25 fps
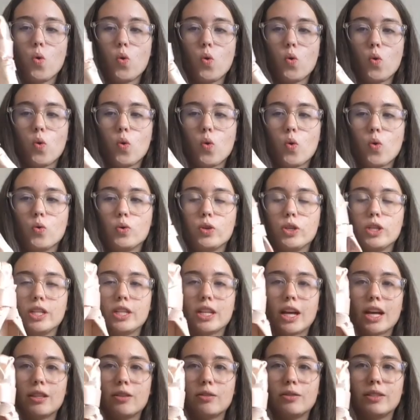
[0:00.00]
Ooh, she
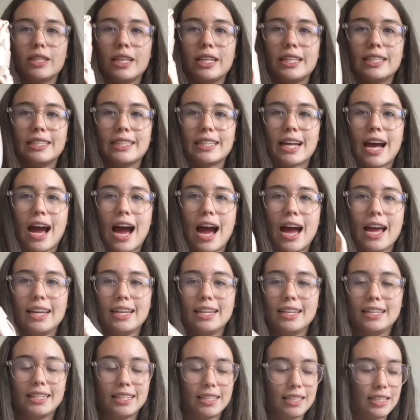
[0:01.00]
tied those things
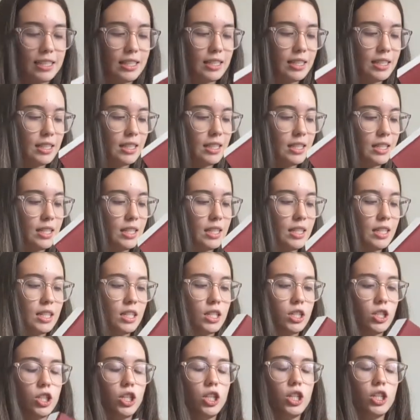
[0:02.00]
tight.
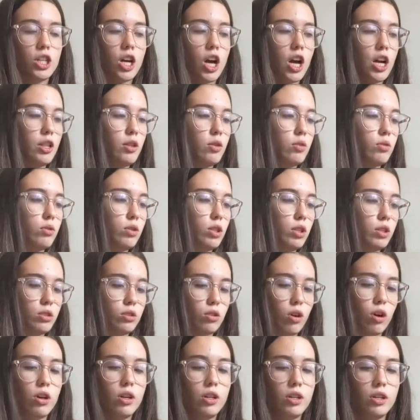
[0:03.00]
She tied those
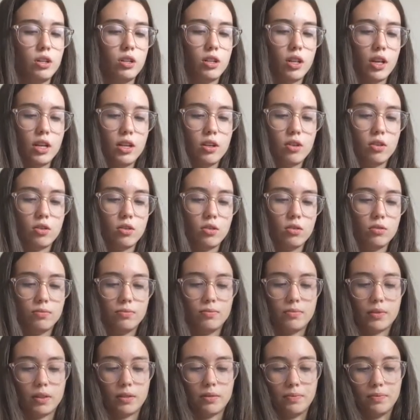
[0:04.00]
things tight. Dang, girl.
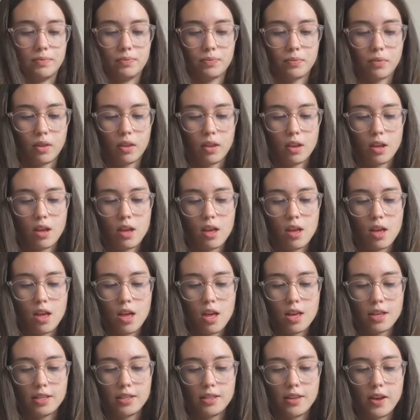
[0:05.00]

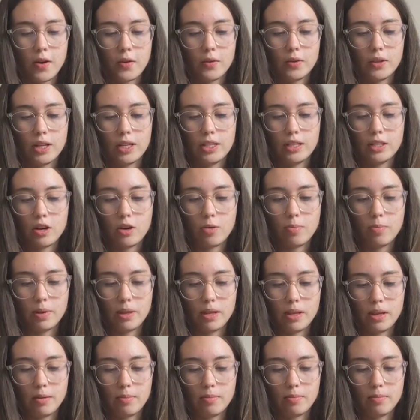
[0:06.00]
So, let's open
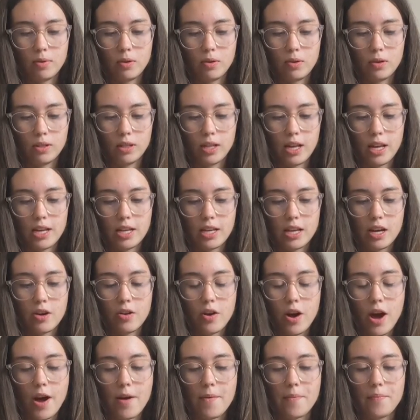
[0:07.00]
them. Or like,
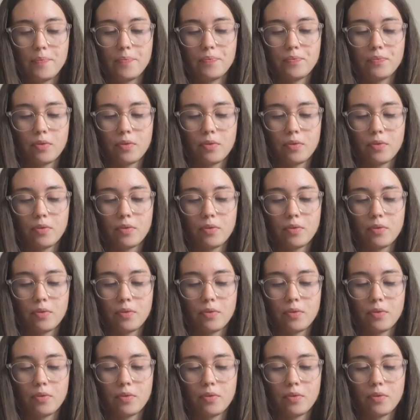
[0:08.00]
okay.